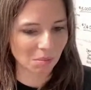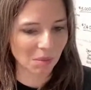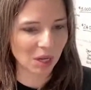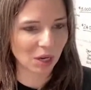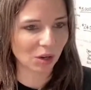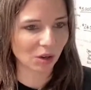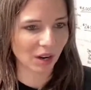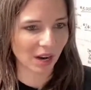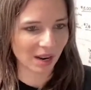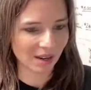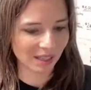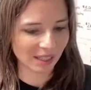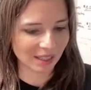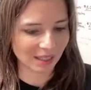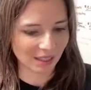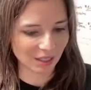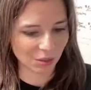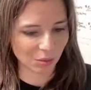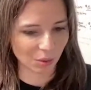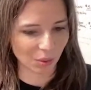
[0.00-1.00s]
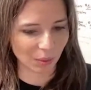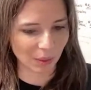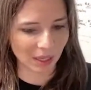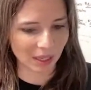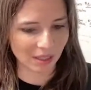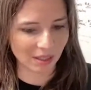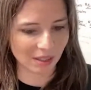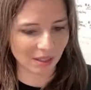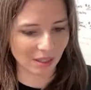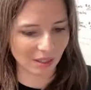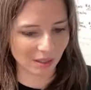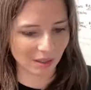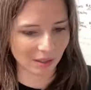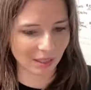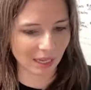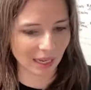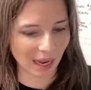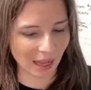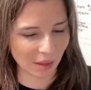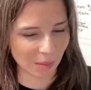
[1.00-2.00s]
middle ground exist where we can still
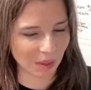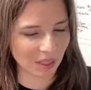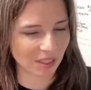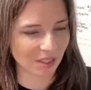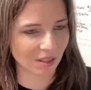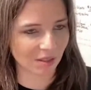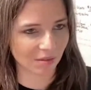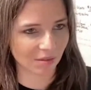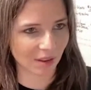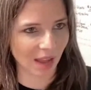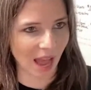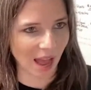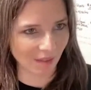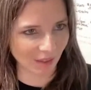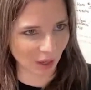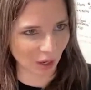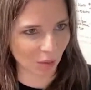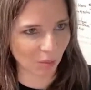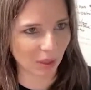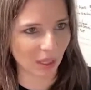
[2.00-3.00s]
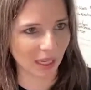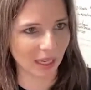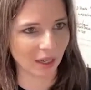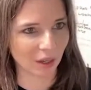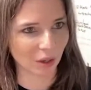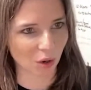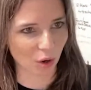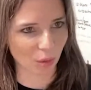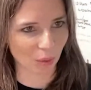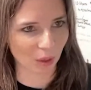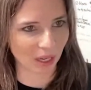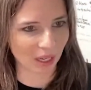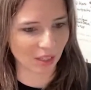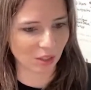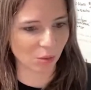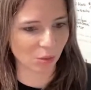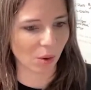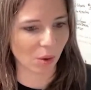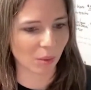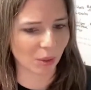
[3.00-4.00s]
take elements of having our plan incorporated
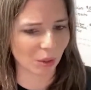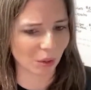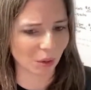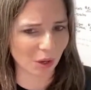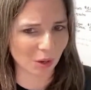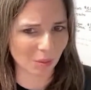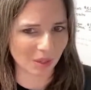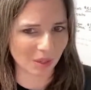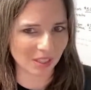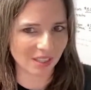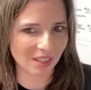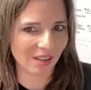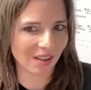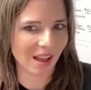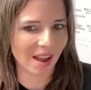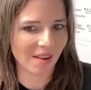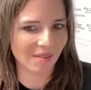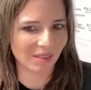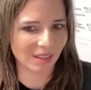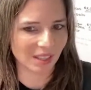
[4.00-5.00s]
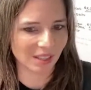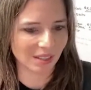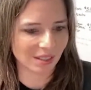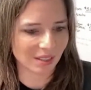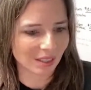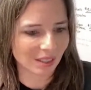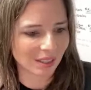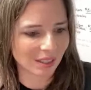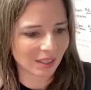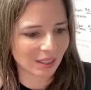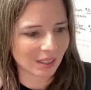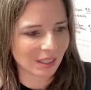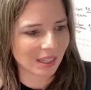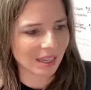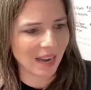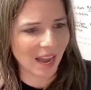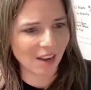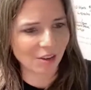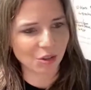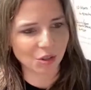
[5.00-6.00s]
into what we're doing, but still have this
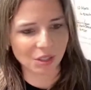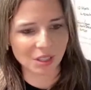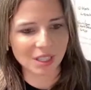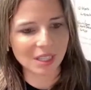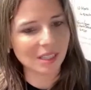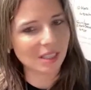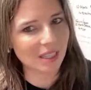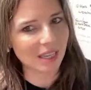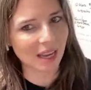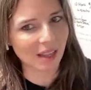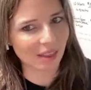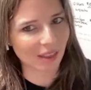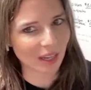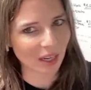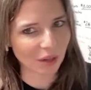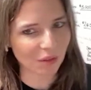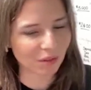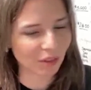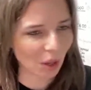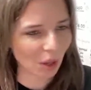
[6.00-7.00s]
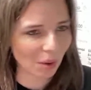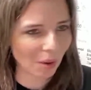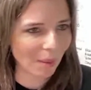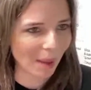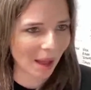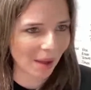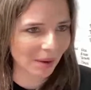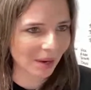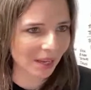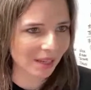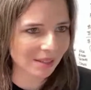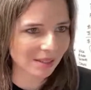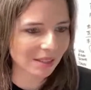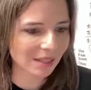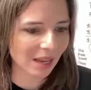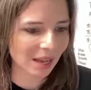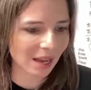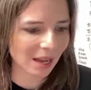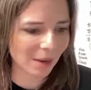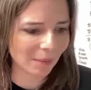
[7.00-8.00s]
natural, easy athletic flow about us.
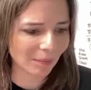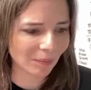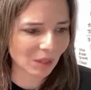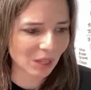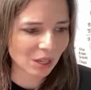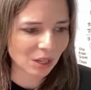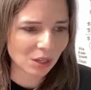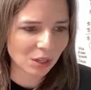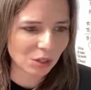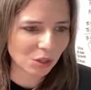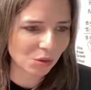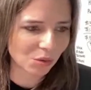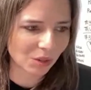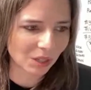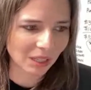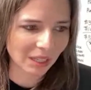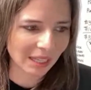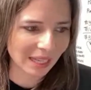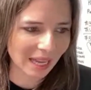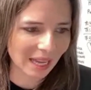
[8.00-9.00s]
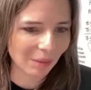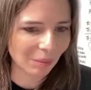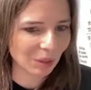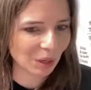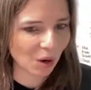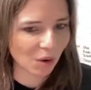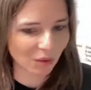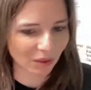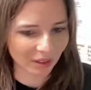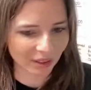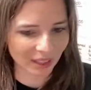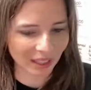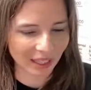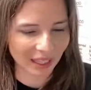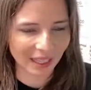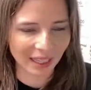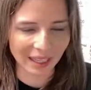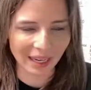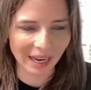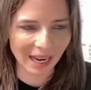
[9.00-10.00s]
You really can't be
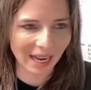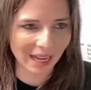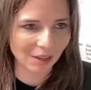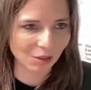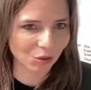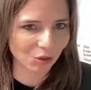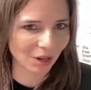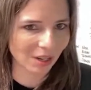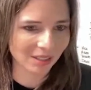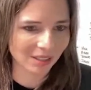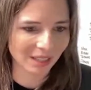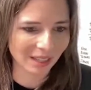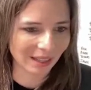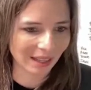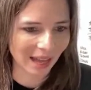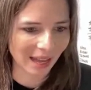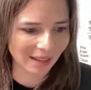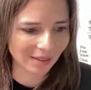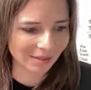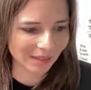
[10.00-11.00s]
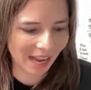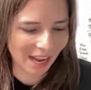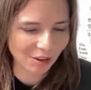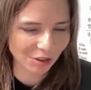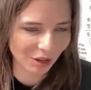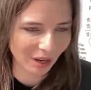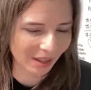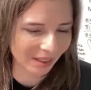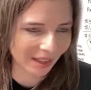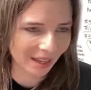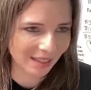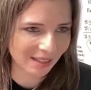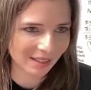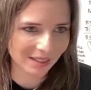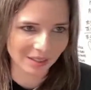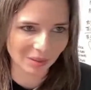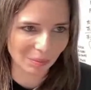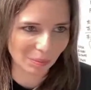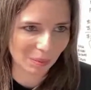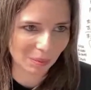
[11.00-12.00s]
overthinking and trusting that natural
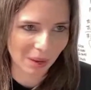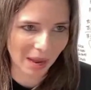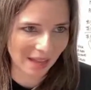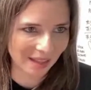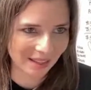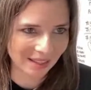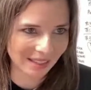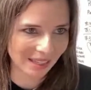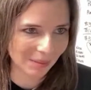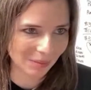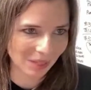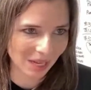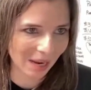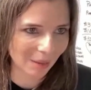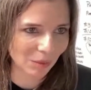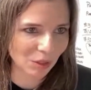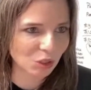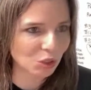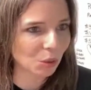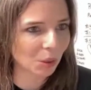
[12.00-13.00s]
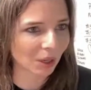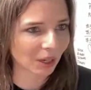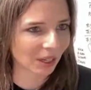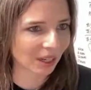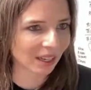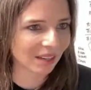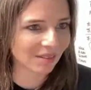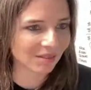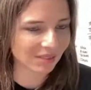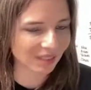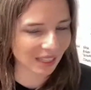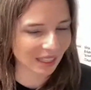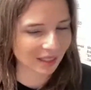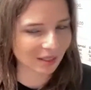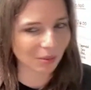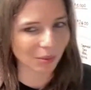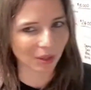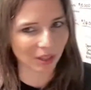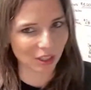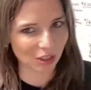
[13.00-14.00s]
athleticism at the same time. The two are going to conflict
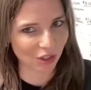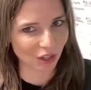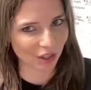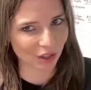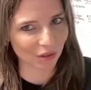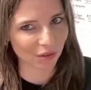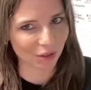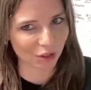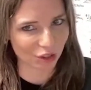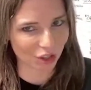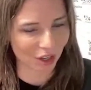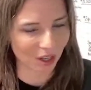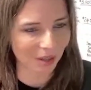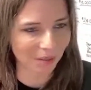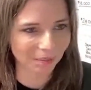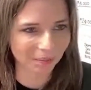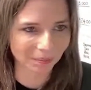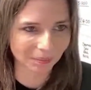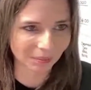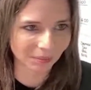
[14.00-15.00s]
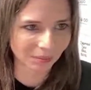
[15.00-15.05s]
with each other for sure.